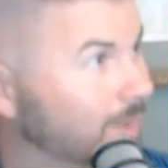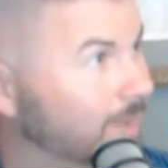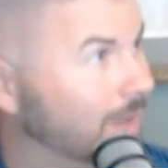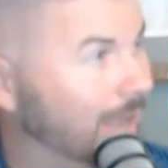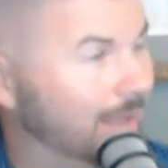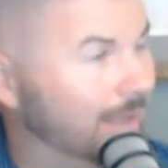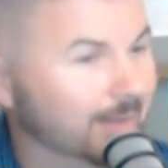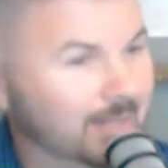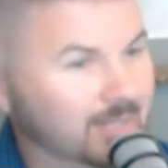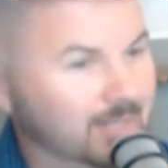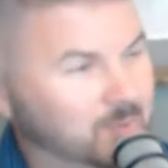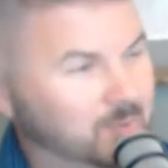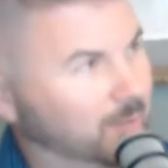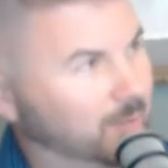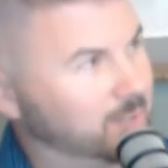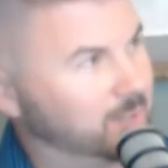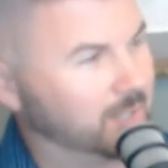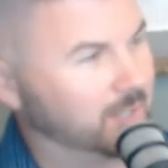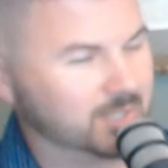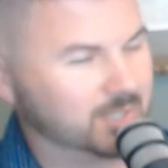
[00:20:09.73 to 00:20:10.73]
And that's what I
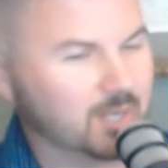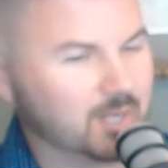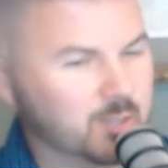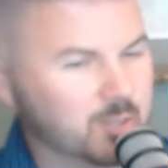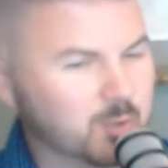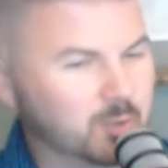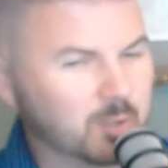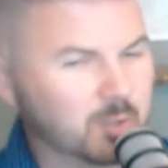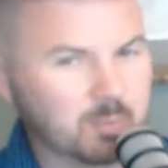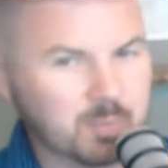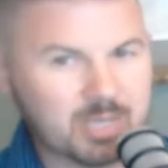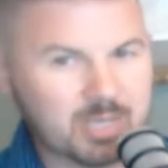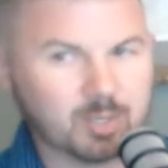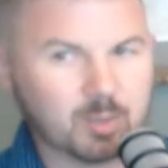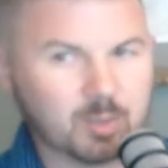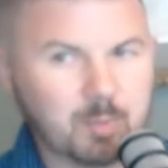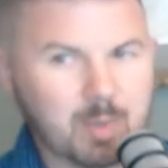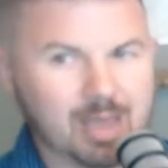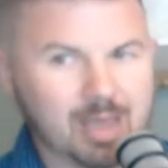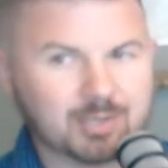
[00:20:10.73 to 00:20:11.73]
was going to say. You can be
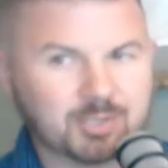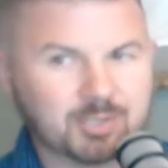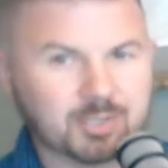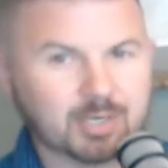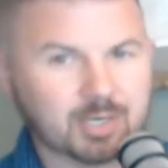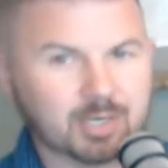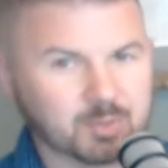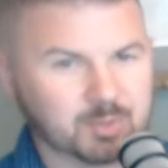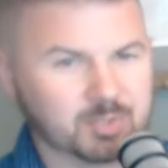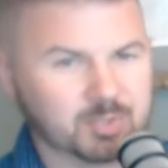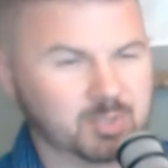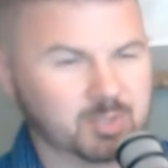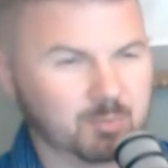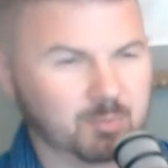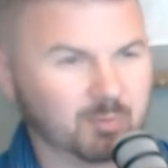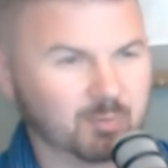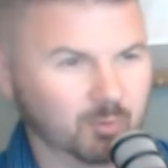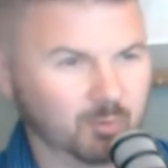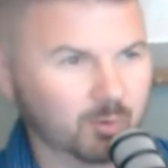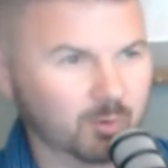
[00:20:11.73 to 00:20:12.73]
compassionate, as we
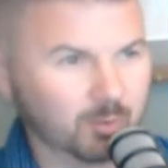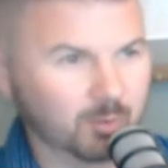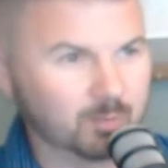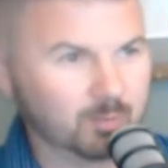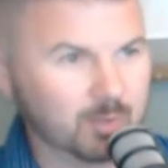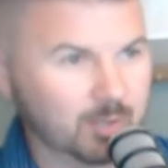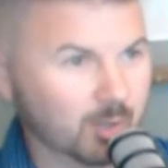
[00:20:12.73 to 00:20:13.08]
said before.